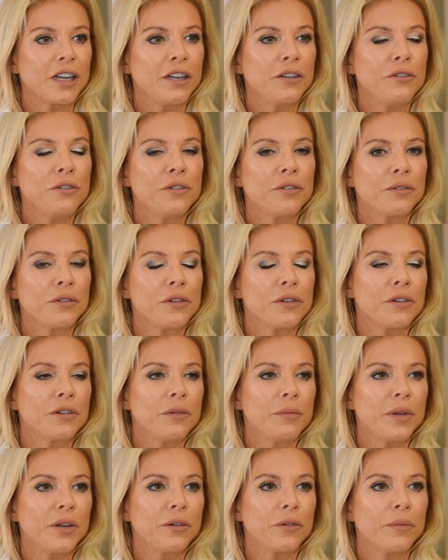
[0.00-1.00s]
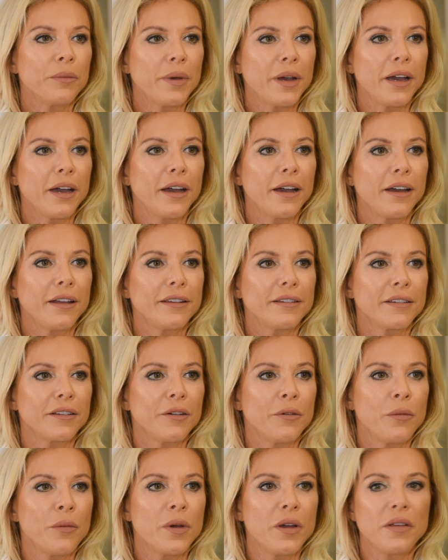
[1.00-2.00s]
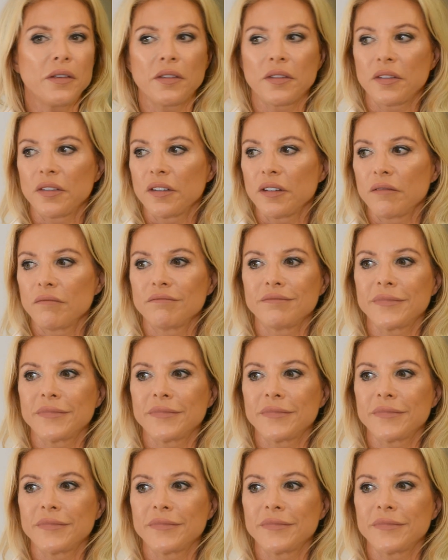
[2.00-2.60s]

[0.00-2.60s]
and you know you're going to be compared with